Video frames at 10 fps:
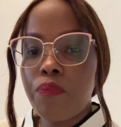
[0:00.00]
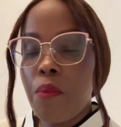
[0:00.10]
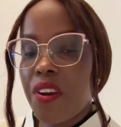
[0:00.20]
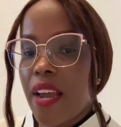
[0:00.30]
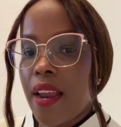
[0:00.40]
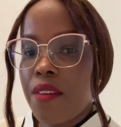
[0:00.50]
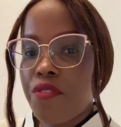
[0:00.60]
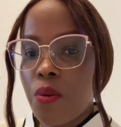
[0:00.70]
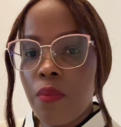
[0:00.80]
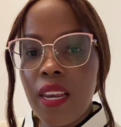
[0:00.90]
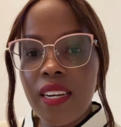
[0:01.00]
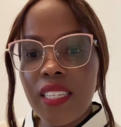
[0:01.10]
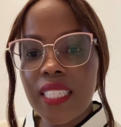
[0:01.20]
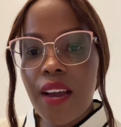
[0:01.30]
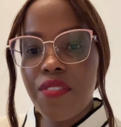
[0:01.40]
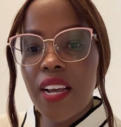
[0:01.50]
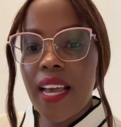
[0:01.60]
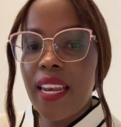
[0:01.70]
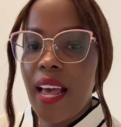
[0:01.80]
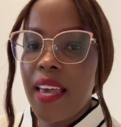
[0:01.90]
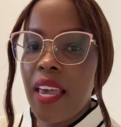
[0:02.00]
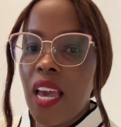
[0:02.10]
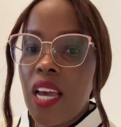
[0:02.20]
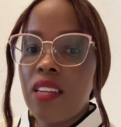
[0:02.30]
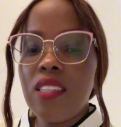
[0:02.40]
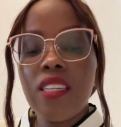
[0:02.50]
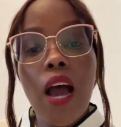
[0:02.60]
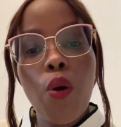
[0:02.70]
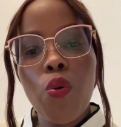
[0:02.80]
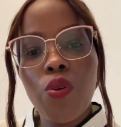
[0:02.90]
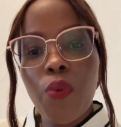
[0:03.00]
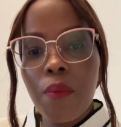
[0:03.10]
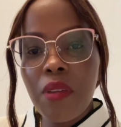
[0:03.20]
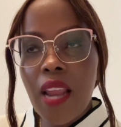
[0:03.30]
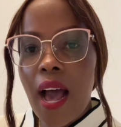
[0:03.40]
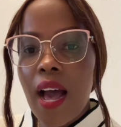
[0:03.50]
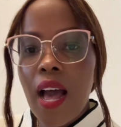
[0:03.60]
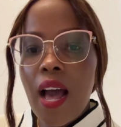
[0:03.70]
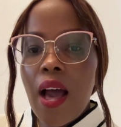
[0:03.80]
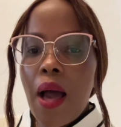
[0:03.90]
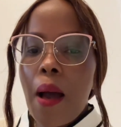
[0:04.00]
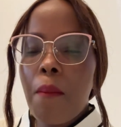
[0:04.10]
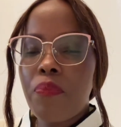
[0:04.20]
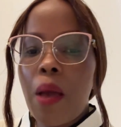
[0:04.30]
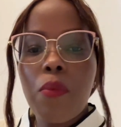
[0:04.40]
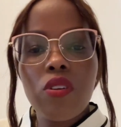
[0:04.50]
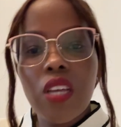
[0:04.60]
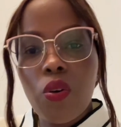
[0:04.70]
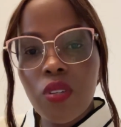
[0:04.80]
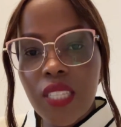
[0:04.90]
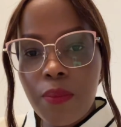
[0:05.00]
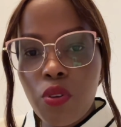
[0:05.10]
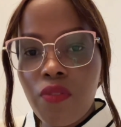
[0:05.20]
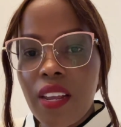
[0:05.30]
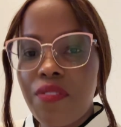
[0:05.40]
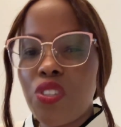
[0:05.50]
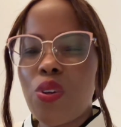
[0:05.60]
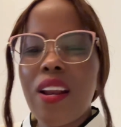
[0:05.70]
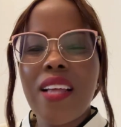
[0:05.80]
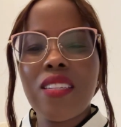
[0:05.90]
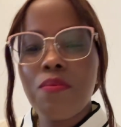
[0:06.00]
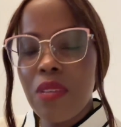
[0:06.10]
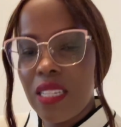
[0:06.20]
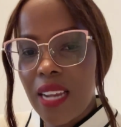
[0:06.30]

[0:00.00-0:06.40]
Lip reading: Miriam from Le Risk Africa and I did a whole webinar about the concept of life insurance, myths